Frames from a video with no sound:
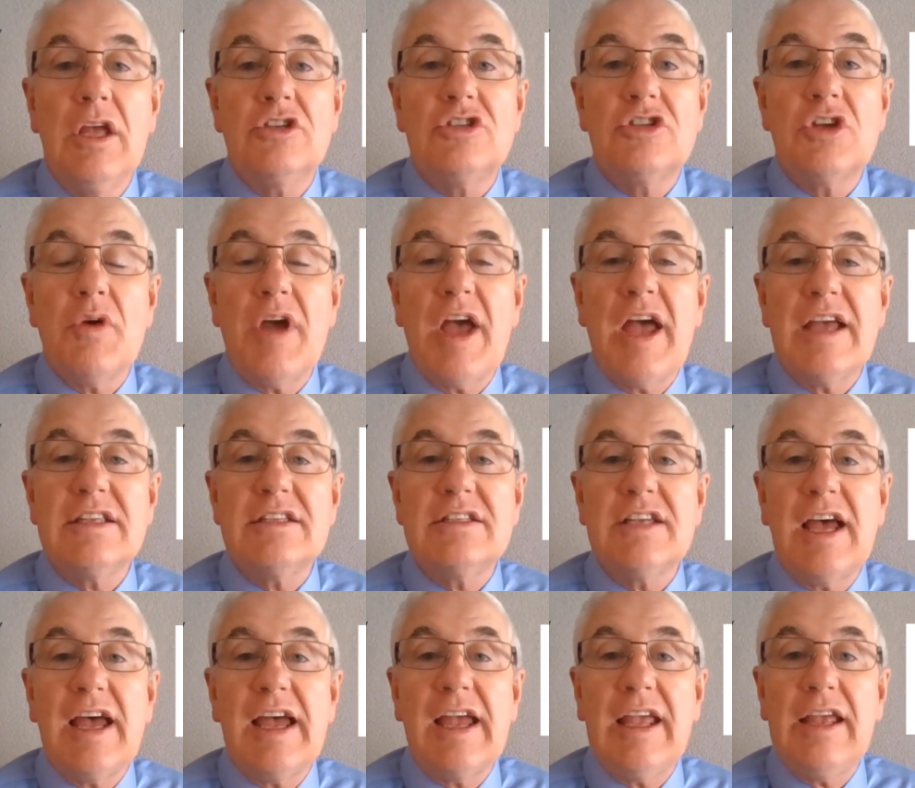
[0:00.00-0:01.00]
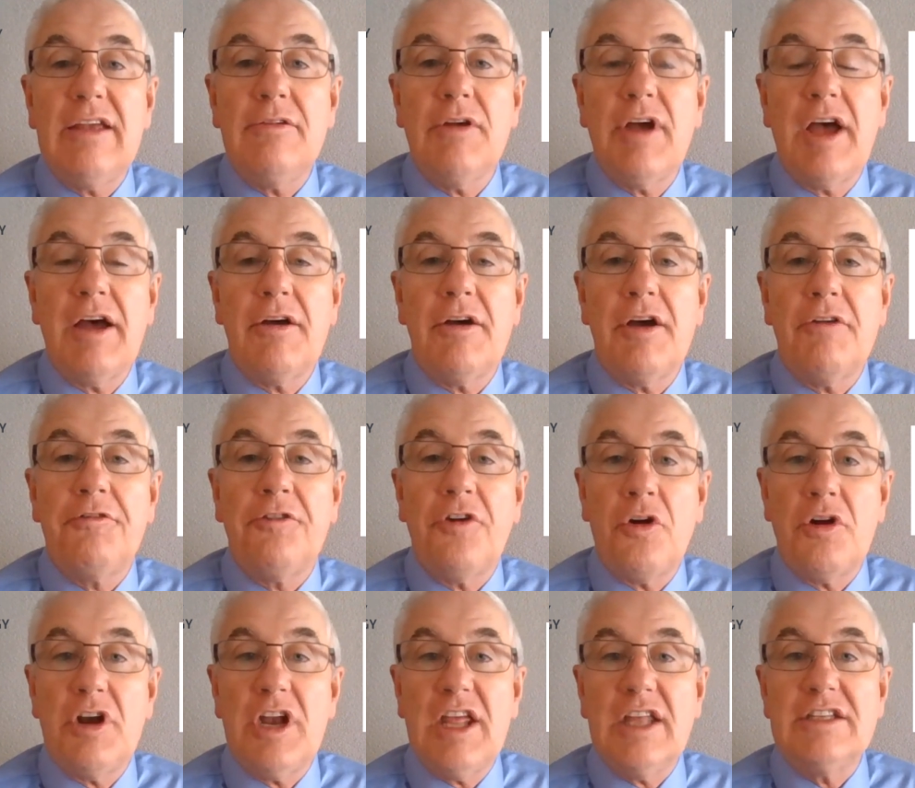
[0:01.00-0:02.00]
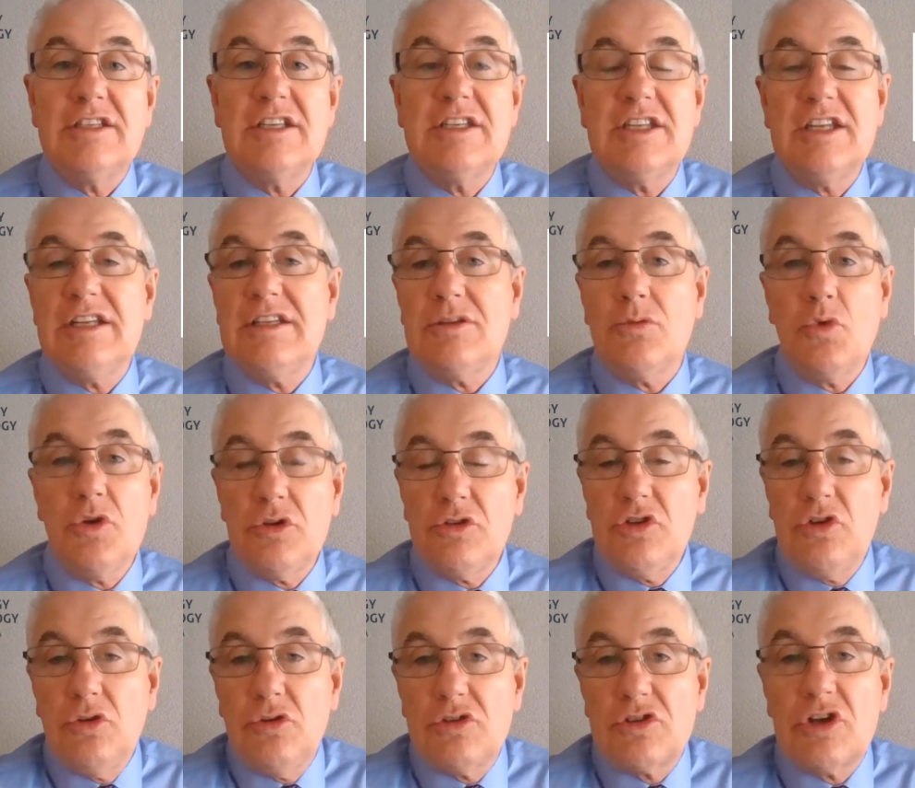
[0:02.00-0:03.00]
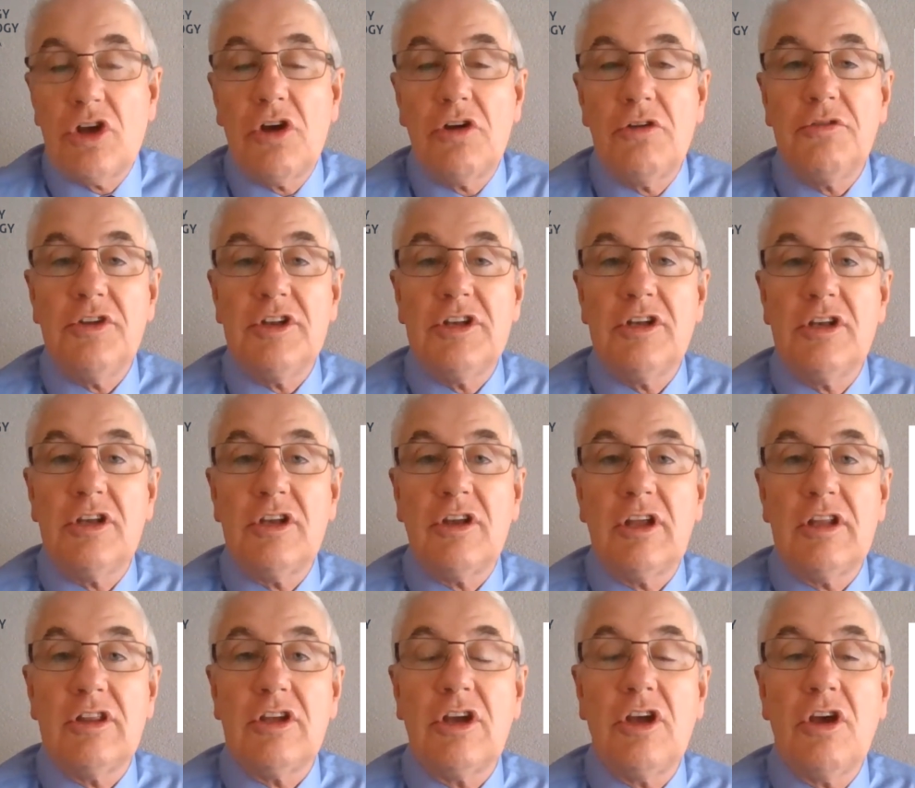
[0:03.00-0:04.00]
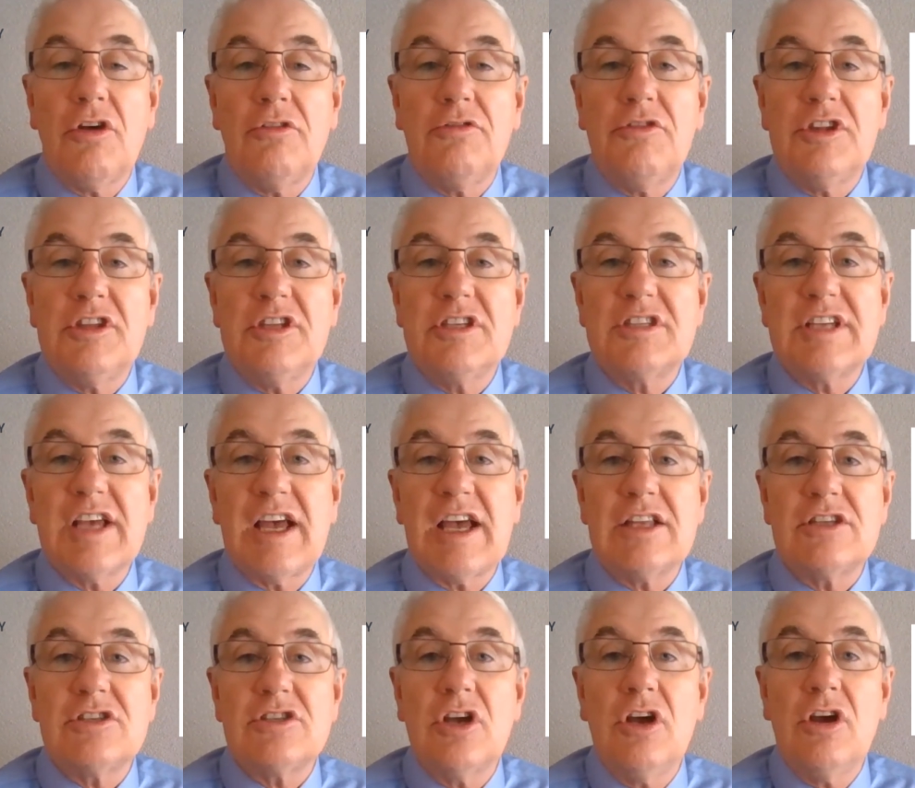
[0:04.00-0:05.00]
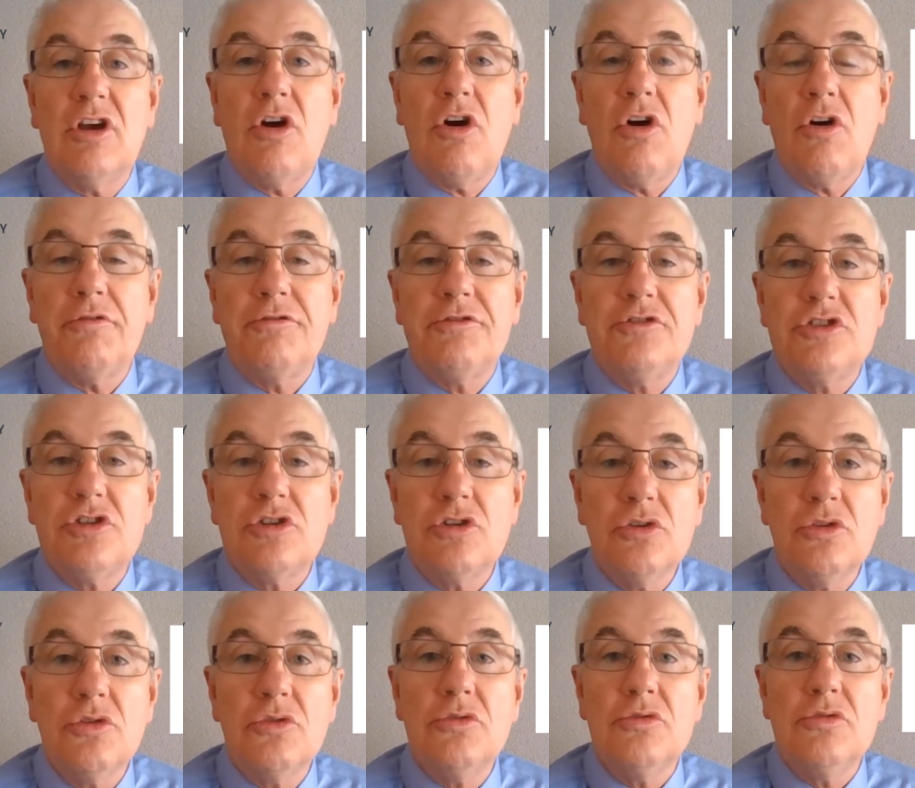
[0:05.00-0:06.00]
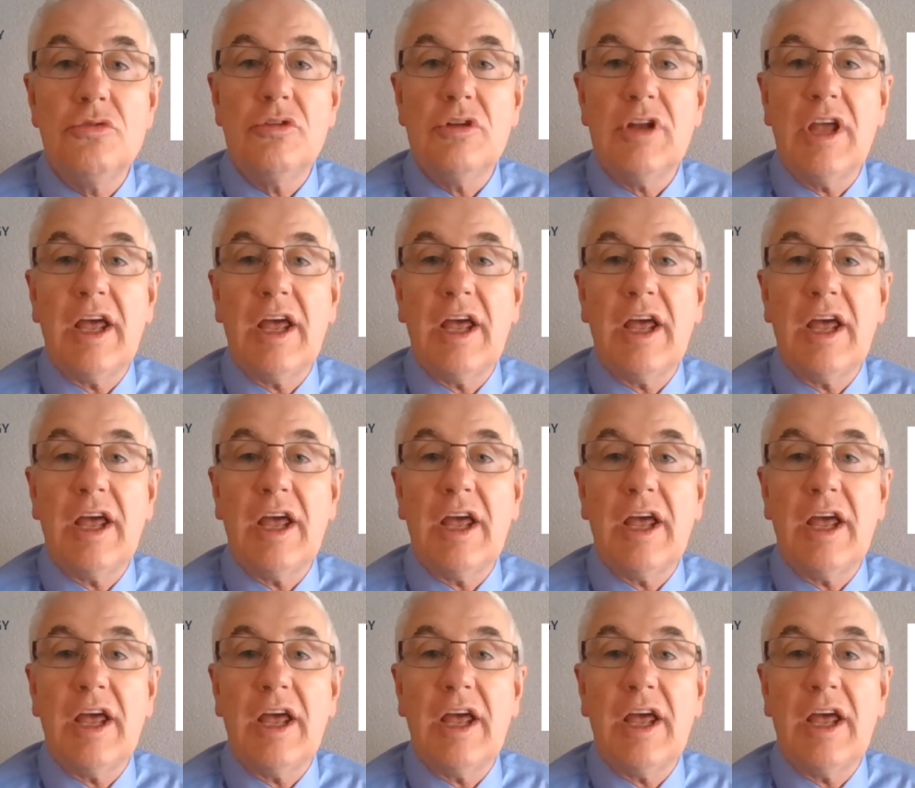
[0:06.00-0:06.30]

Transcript: So as a foreign entity, we'll use the SARS-CoV-2